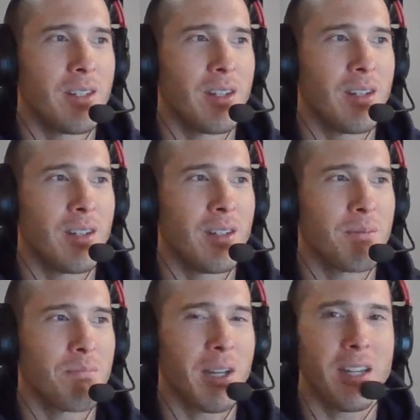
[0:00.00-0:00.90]

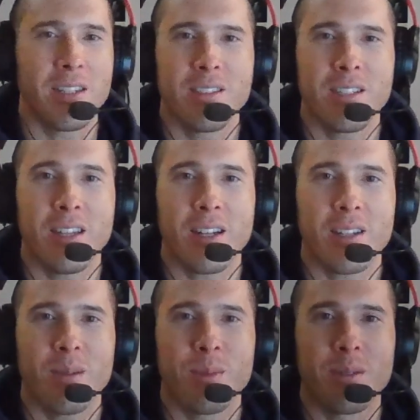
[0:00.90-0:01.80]
I didn't see that
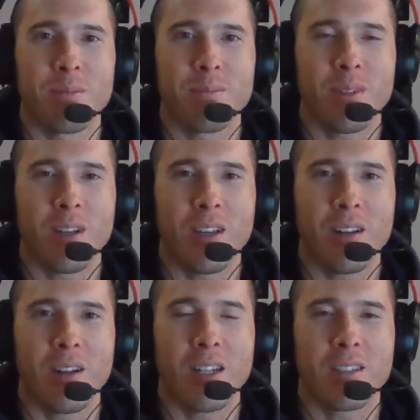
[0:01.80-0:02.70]
coming.
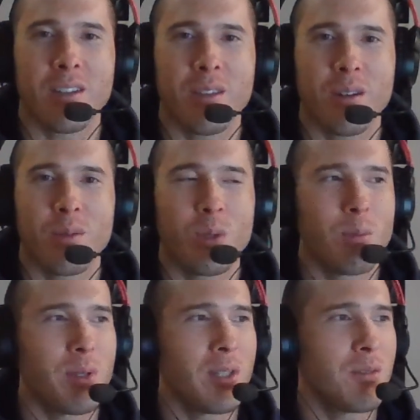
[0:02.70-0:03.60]
I honestly thought
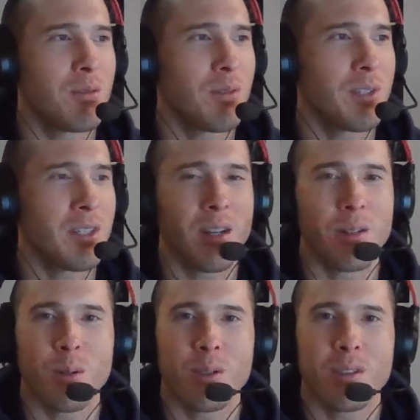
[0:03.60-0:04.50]
we'd be drifting down
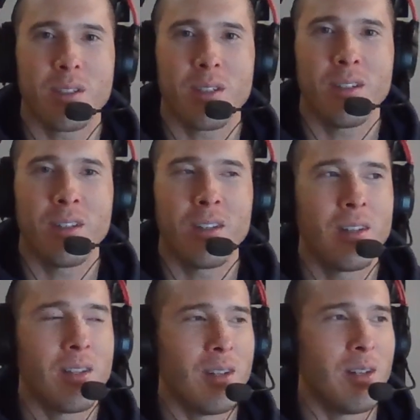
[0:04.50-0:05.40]
lower still,
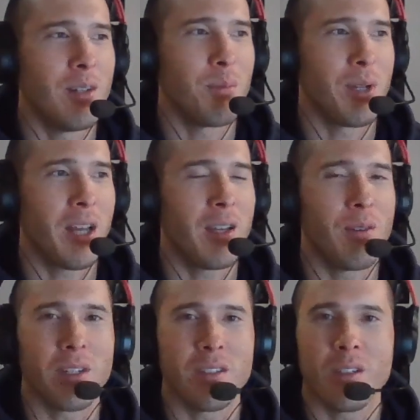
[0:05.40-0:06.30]
but hey, if
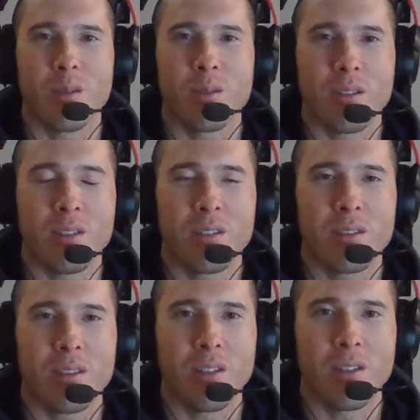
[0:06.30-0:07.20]
it continues in
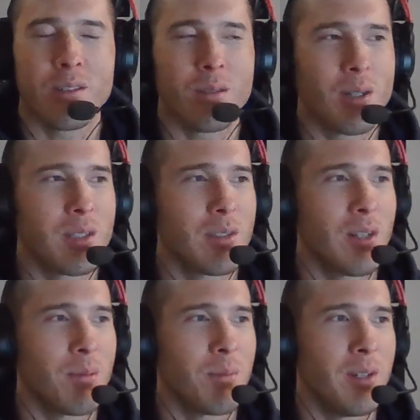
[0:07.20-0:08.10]
this direction,
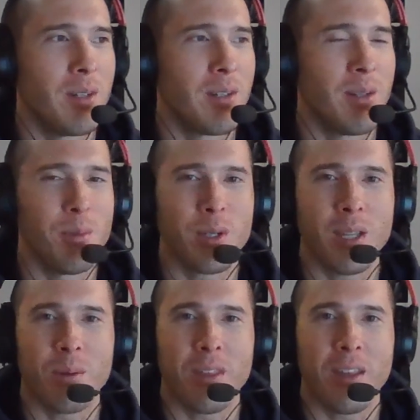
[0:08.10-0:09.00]
I'm
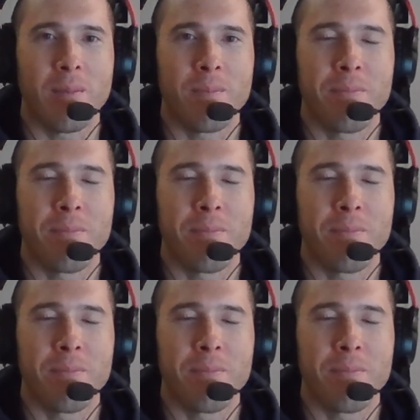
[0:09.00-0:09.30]
okay with that.